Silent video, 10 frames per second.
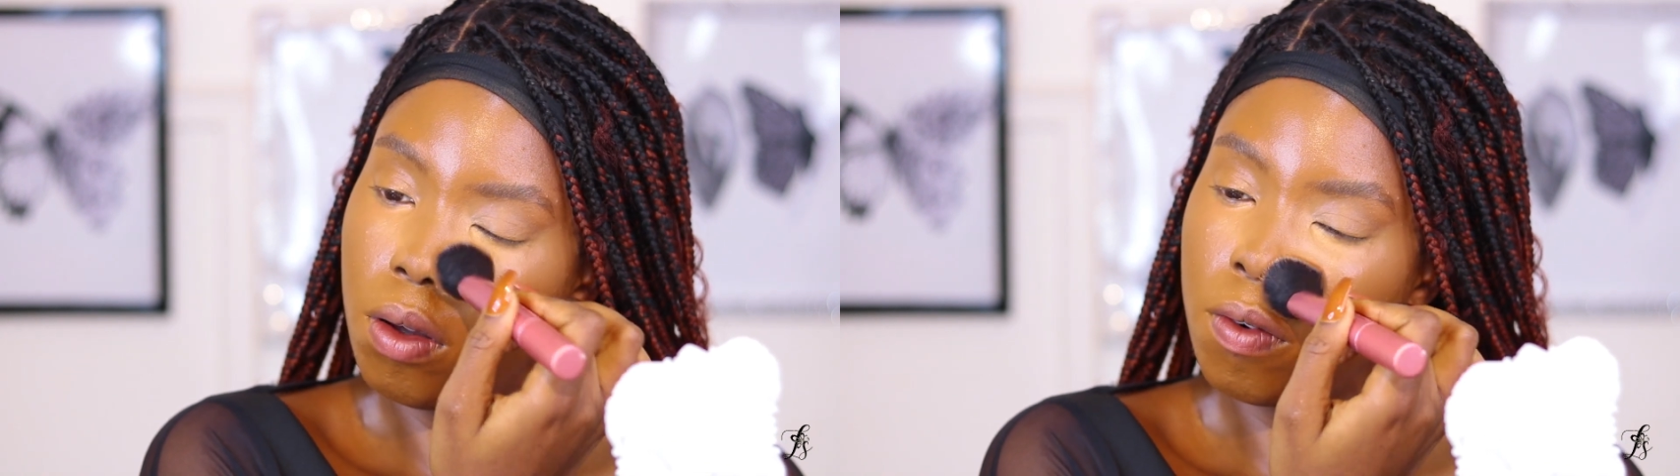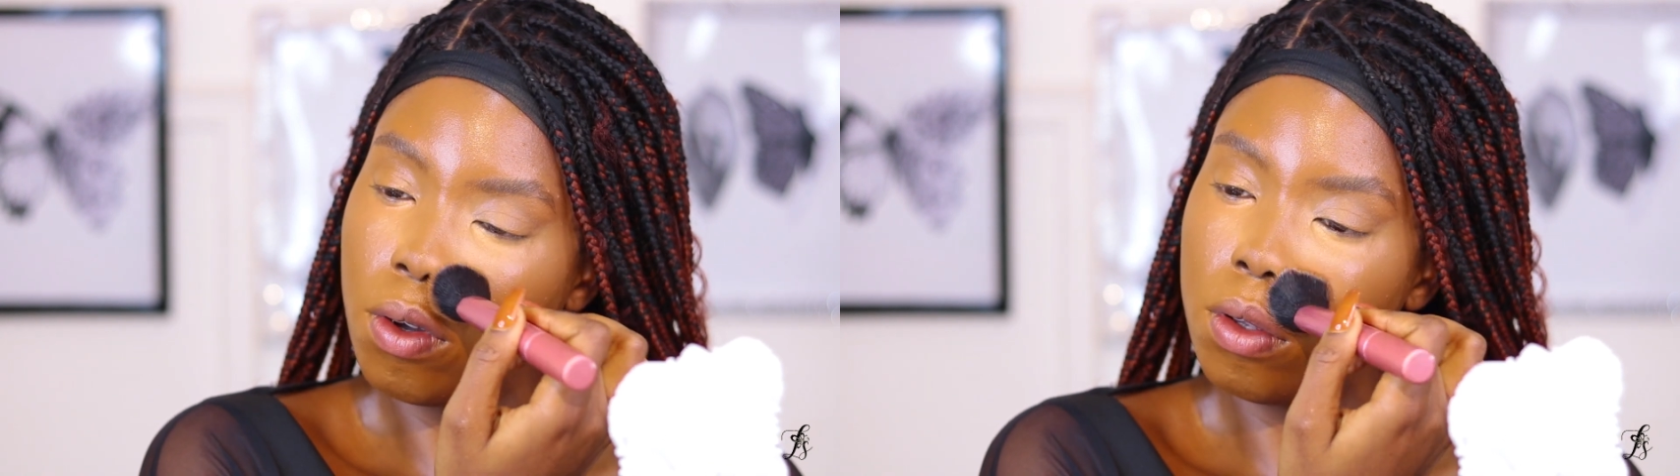
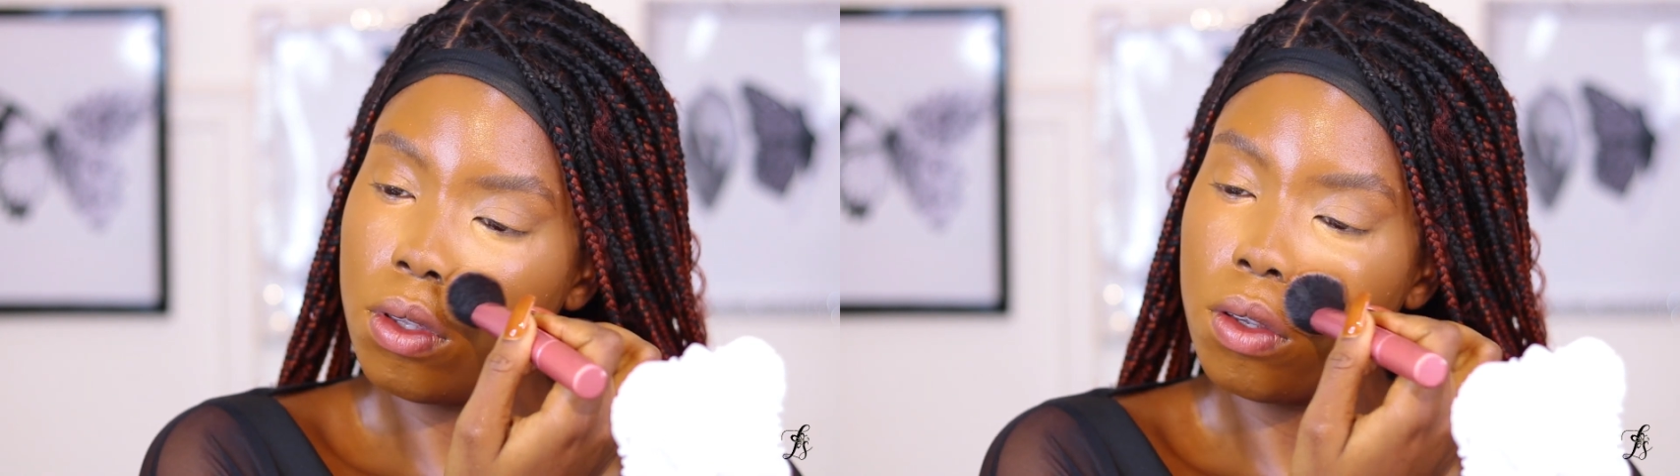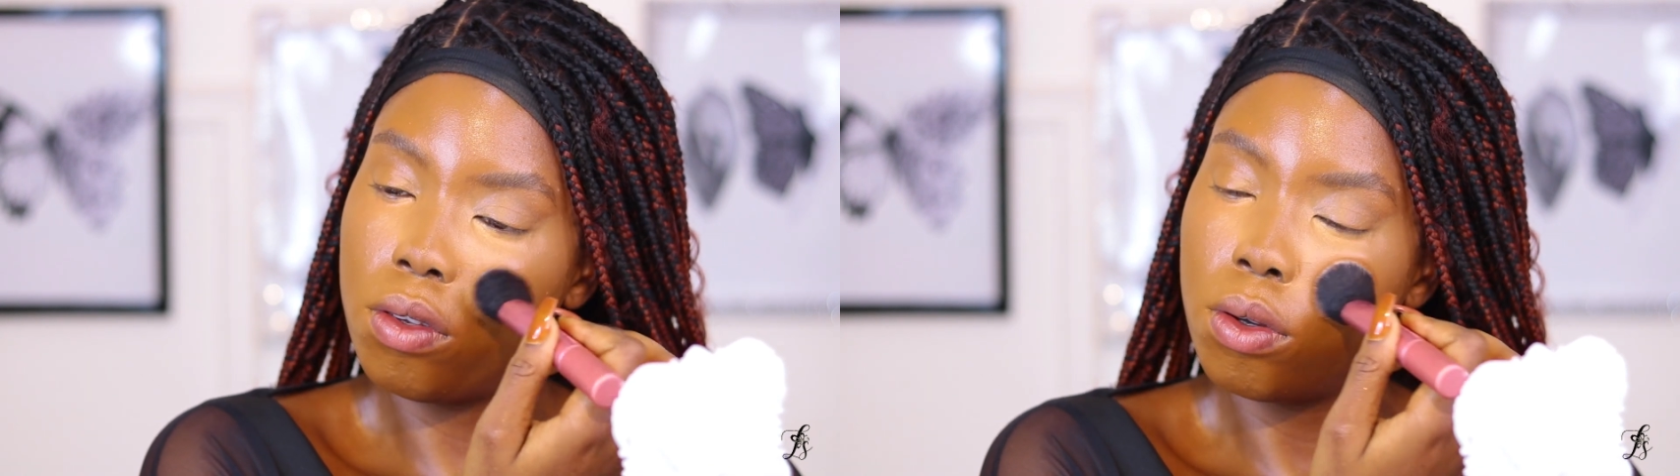Of
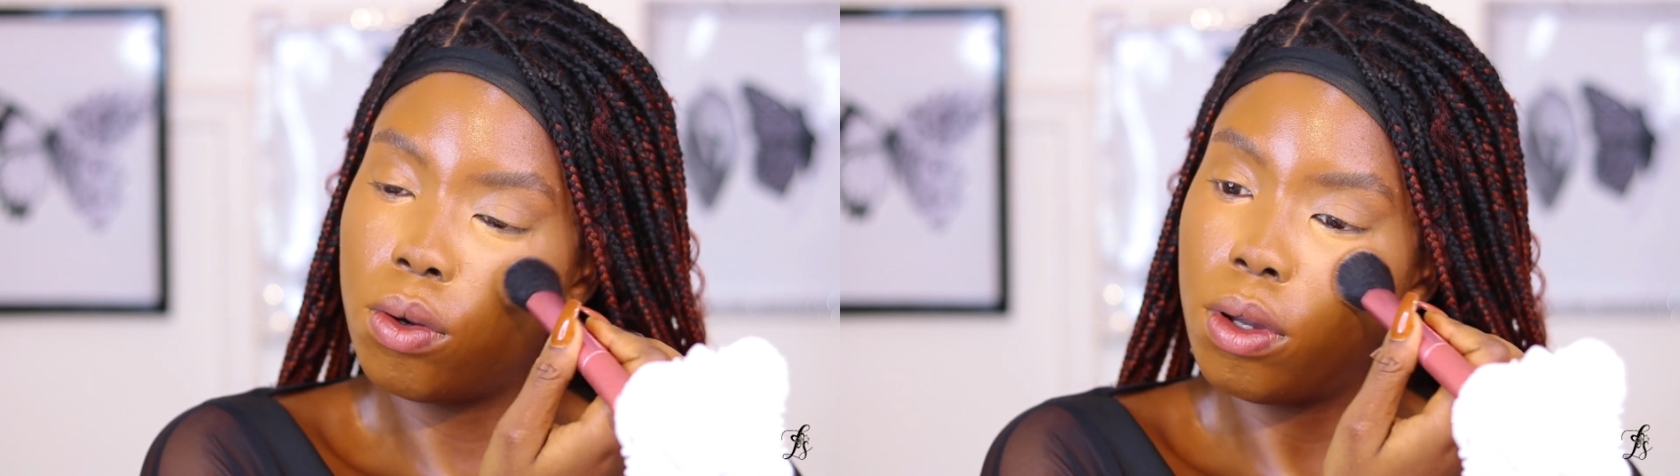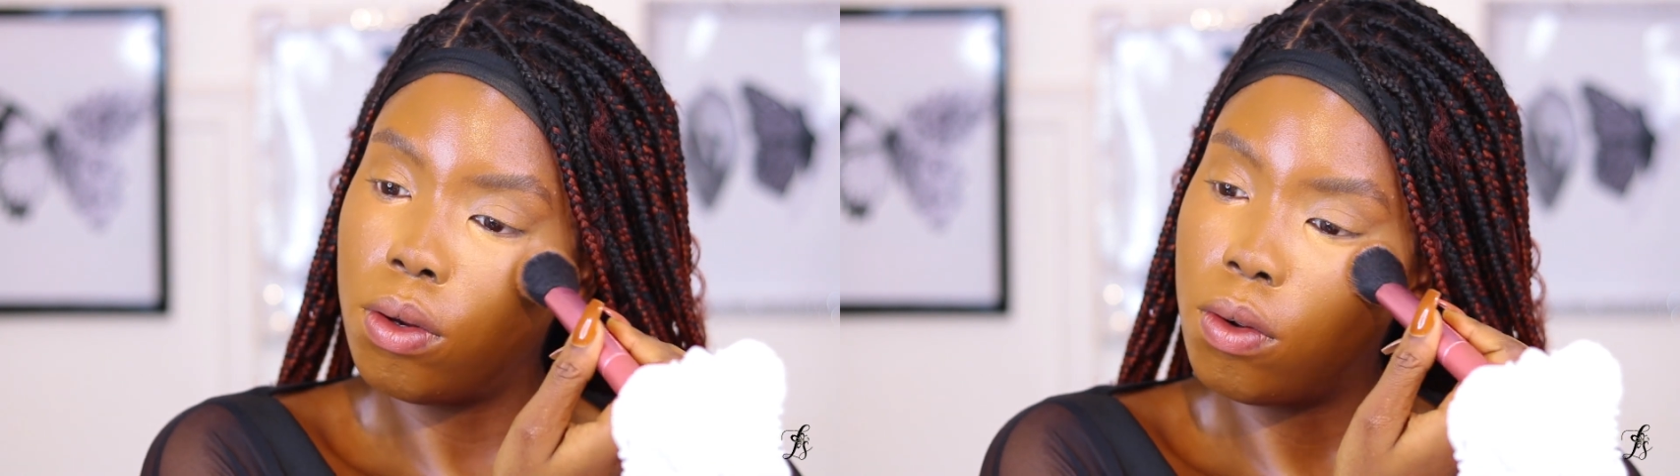course, as you're
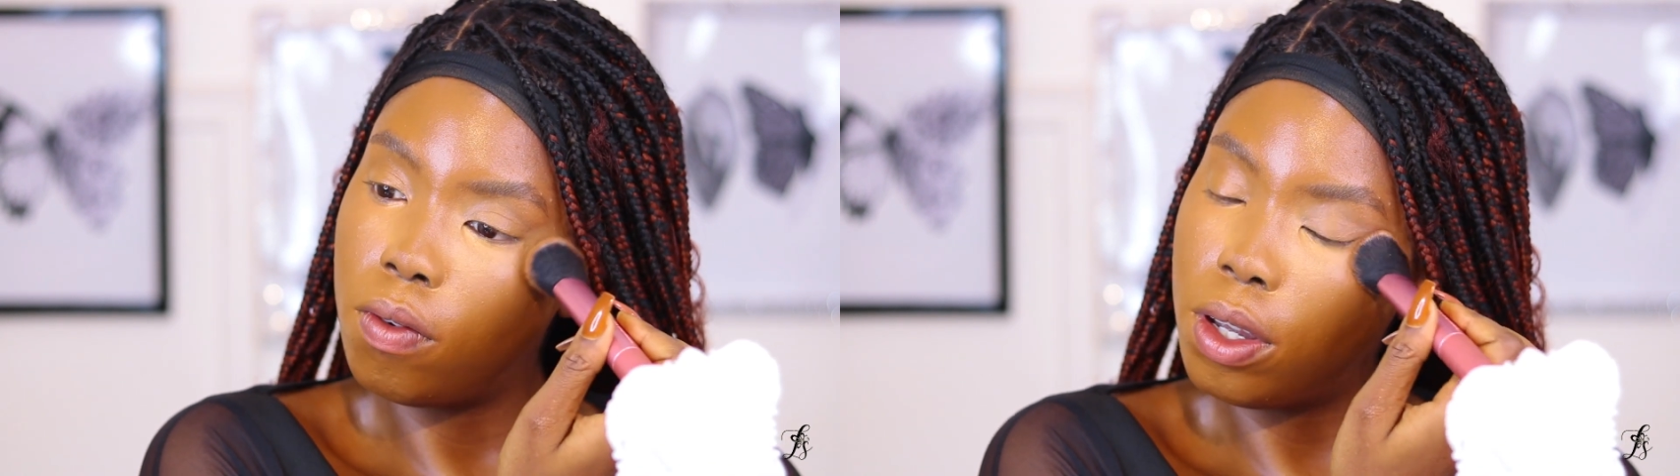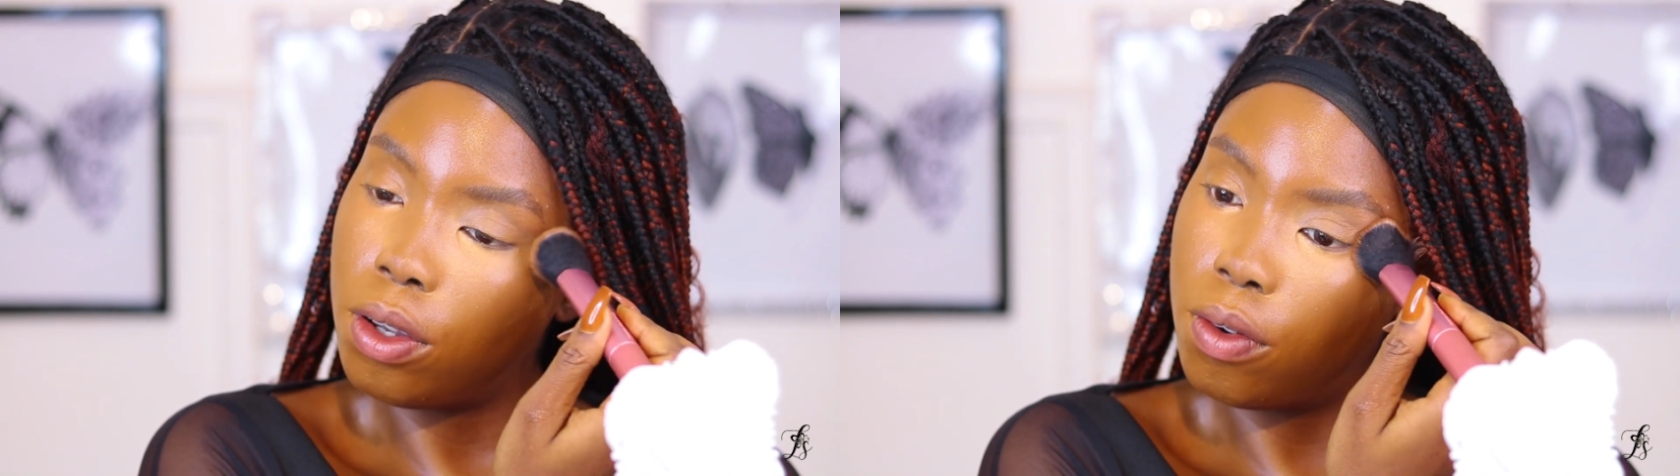going over